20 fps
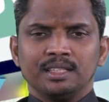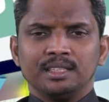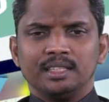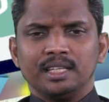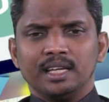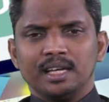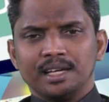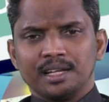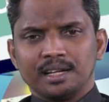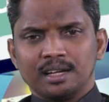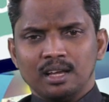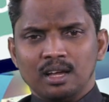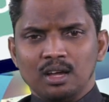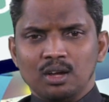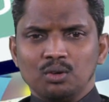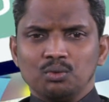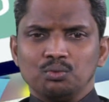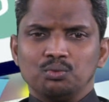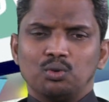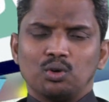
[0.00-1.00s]
their
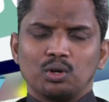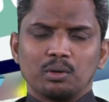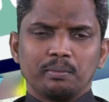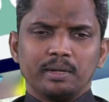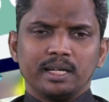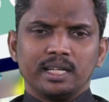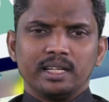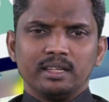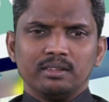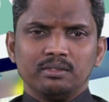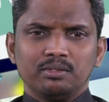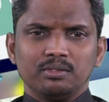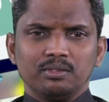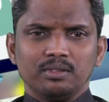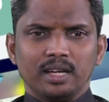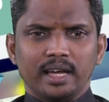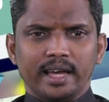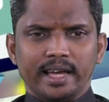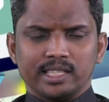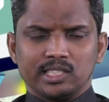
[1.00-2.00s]
formative
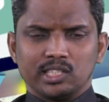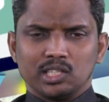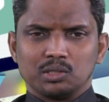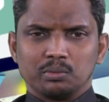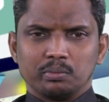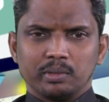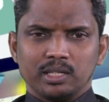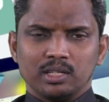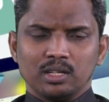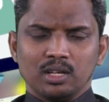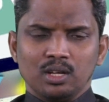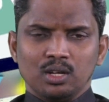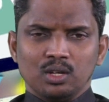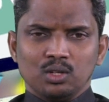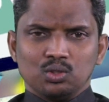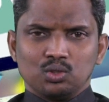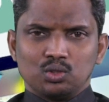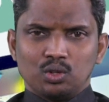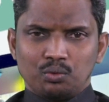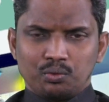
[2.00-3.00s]
assessment.
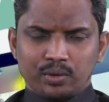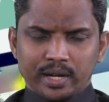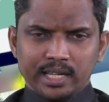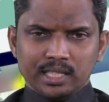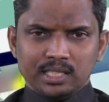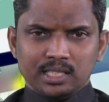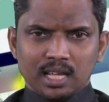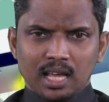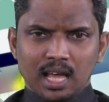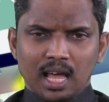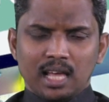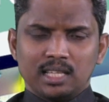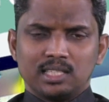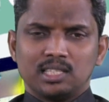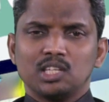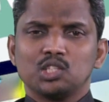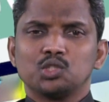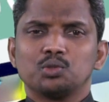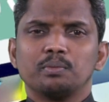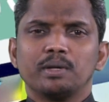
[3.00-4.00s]
So friends,
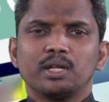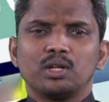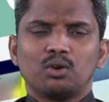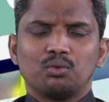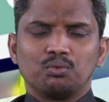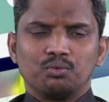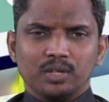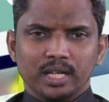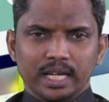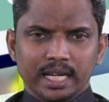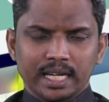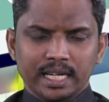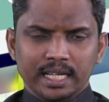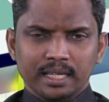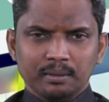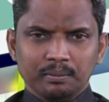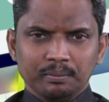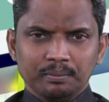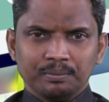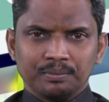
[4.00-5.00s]
assessment of
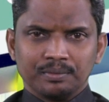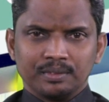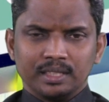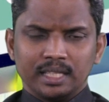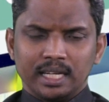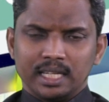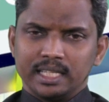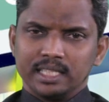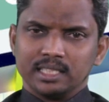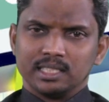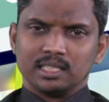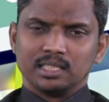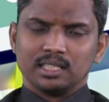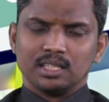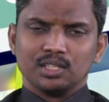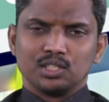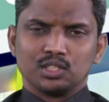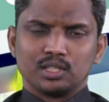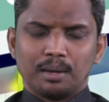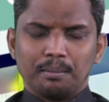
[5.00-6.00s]
learning, that is
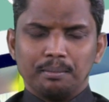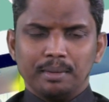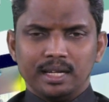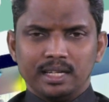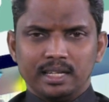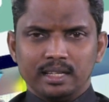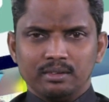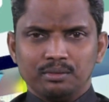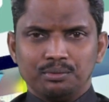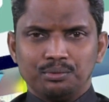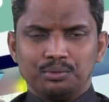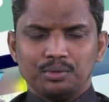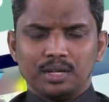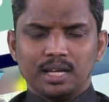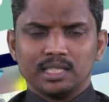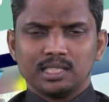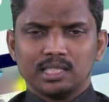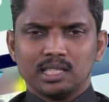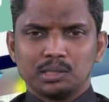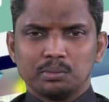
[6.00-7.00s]
summative
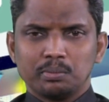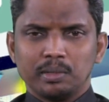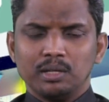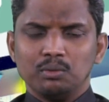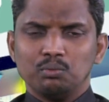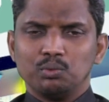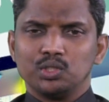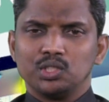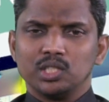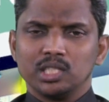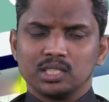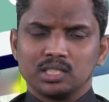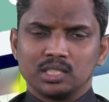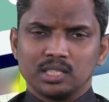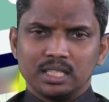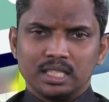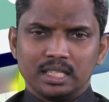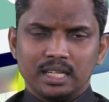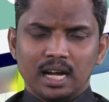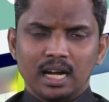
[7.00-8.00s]
assessment, which is
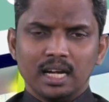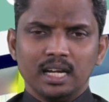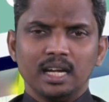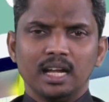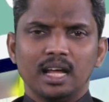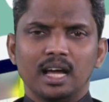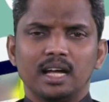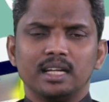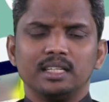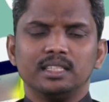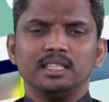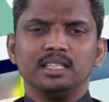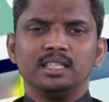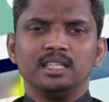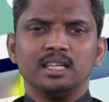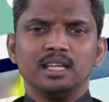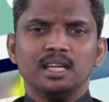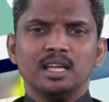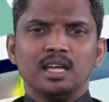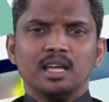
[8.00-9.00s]
done at
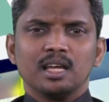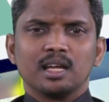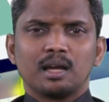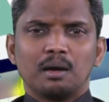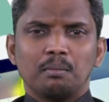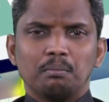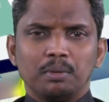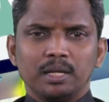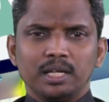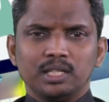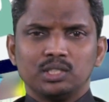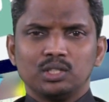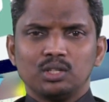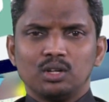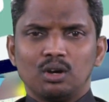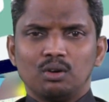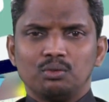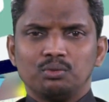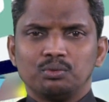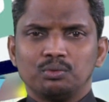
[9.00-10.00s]
the completion
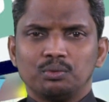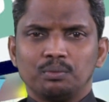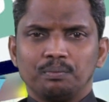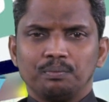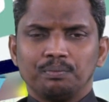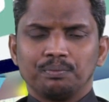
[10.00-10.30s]
of